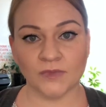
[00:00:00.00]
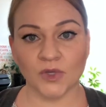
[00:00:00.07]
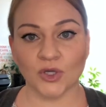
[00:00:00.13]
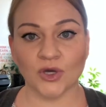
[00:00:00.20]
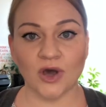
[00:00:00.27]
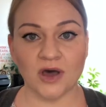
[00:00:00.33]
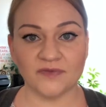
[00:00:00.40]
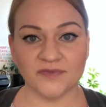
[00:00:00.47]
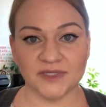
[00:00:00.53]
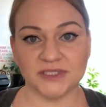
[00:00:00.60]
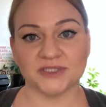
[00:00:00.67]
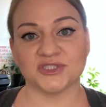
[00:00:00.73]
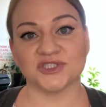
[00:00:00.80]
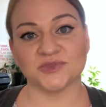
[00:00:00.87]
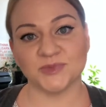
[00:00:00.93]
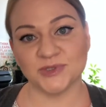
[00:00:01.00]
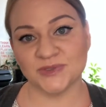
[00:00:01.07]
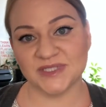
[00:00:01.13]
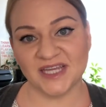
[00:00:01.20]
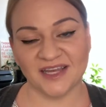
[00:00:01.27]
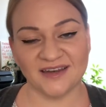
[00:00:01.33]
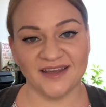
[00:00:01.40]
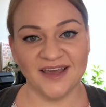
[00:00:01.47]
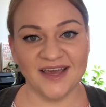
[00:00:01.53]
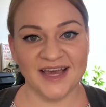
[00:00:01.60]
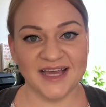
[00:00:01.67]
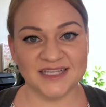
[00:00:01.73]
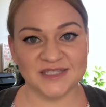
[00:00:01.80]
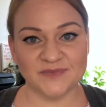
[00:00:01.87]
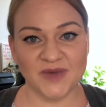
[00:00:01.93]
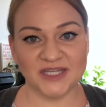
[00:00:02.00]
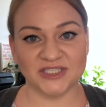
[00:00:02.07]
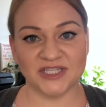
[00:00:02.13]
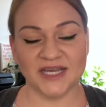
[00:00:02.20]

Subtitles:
golfing and schmoozing as much